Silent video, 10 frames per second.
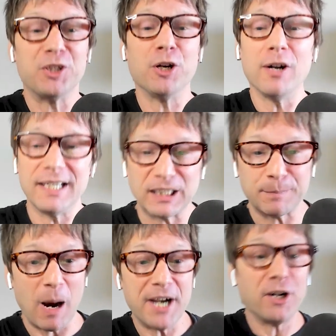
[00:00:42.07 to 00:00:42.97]
You're
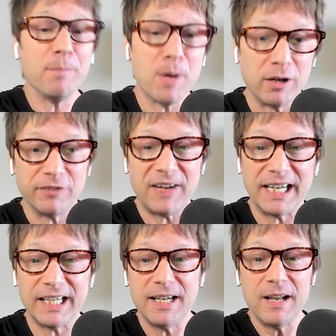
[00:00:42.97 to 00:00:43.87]
inspired, you're
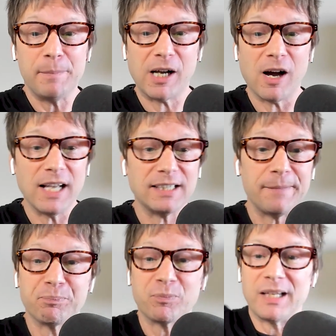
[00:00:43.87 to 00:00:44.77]
motivated
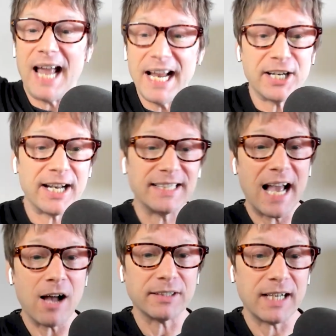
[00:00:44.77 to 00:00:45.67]
because
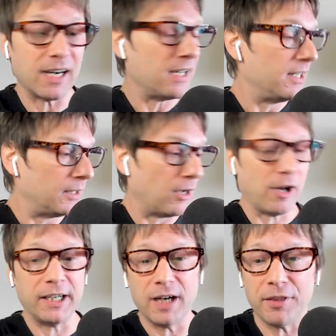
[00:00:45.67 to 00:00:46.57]
AJ's out there
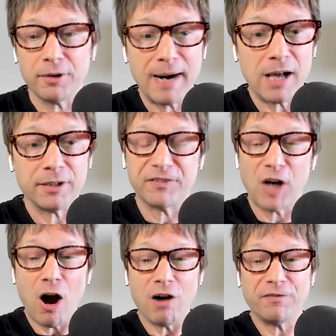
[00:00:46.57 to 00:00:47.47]
on another round
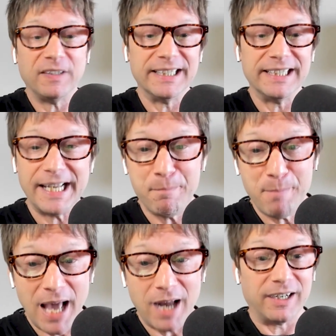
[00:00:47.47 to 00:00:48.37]
of golf
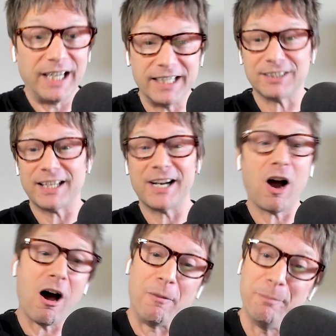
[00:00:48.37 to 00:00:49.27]
getting better. And it's
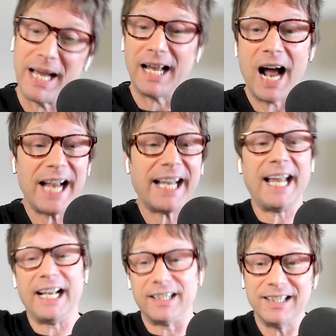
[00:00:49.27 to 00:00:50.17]
like, oh man, I
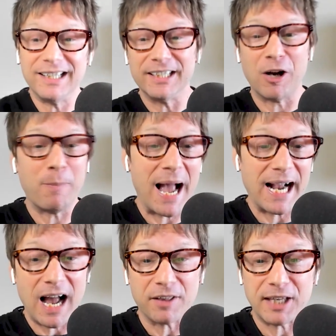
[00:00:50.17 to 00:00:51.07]
can't go
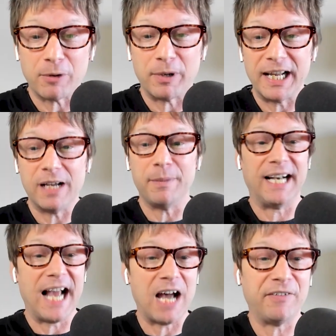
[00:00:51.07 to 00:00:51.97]
back out there with him
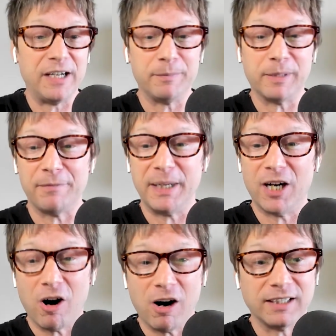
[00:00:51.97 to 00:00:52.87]
and have him give
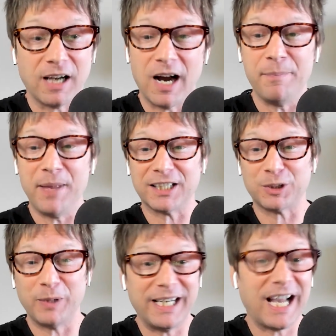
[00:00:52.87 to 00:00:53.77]
me a hard time
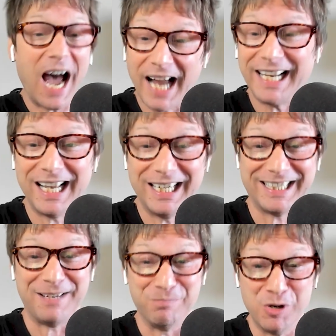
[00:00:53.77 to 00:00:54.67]
next week. I got
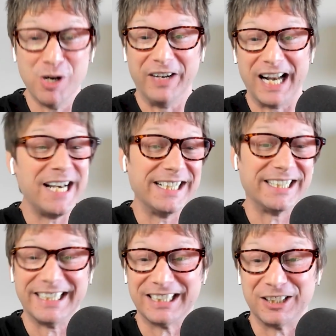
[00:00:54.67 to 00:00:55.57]
to get moving. I
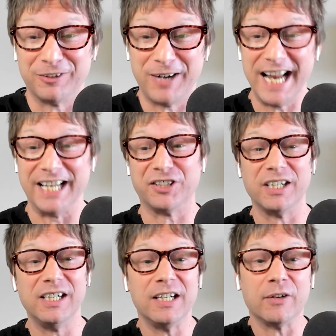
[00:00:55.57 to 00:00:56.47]
need to get to the
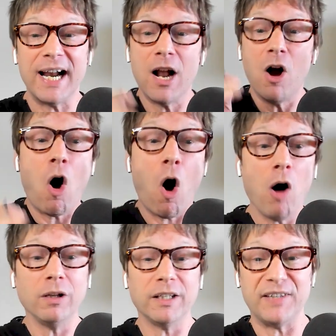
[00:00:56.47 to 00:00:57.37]
range, right?
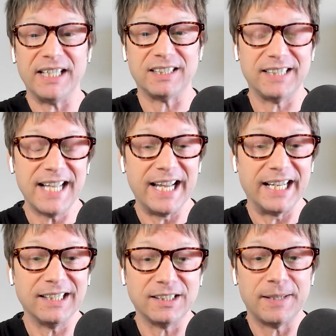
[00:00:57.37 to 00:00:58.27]
all of these
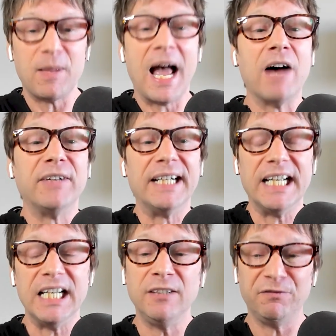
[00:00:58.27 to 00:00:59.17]
things have an
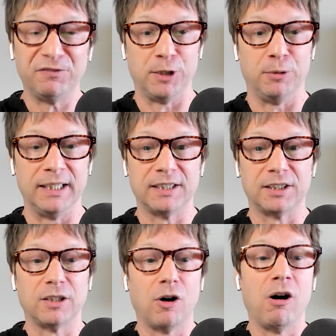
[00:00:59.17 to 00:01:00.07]

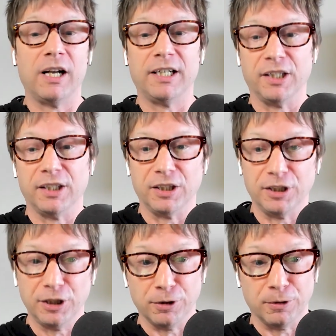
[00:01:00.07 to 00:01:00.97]
influence on
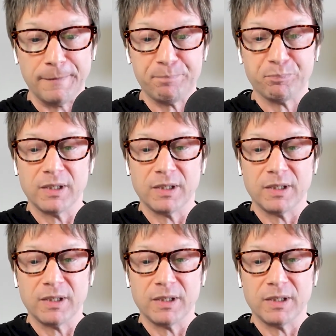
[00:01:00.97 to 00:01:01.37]
you.